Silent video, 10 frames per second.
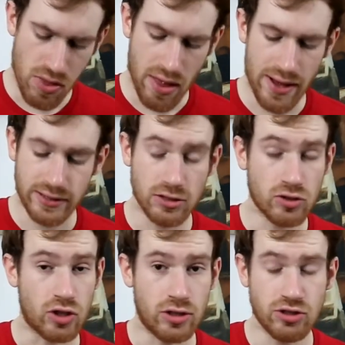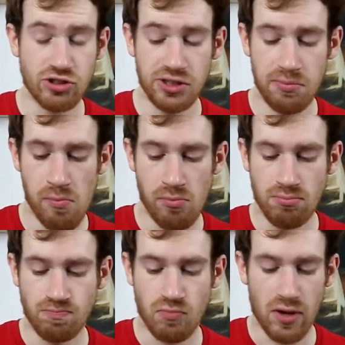Yeah, this is honestly
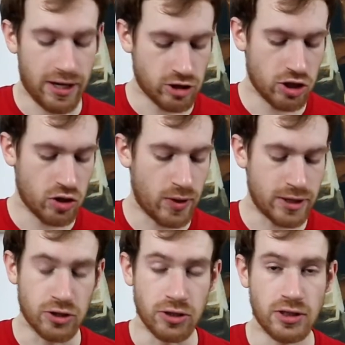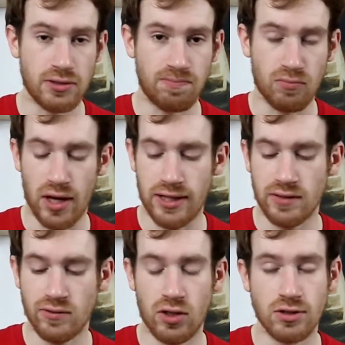actually quite good. And
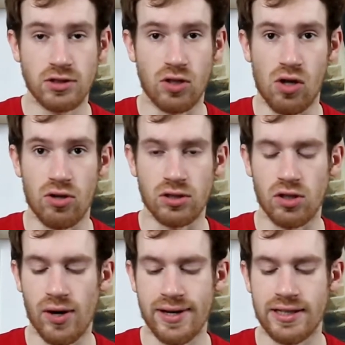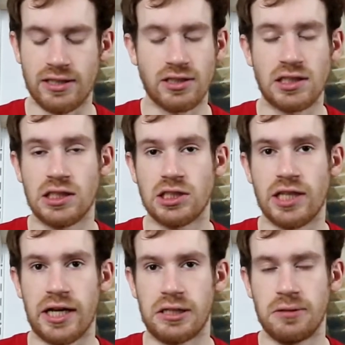even though it's so long ago, I can still
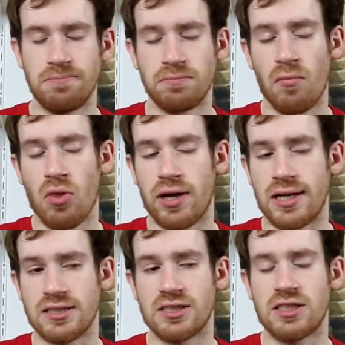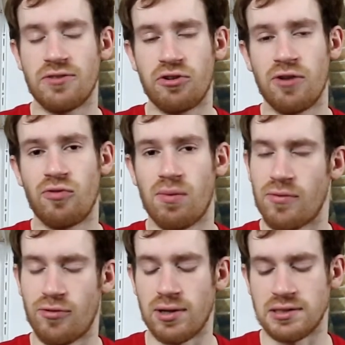tell that it's different from the
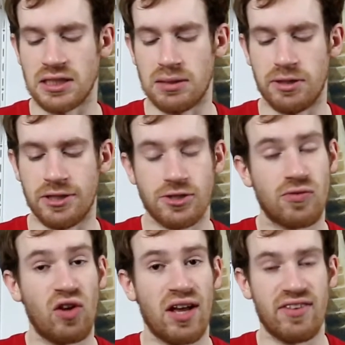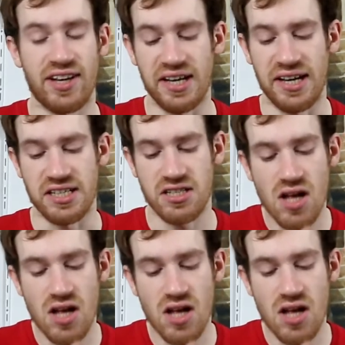first cinnamon-ish flavor I had.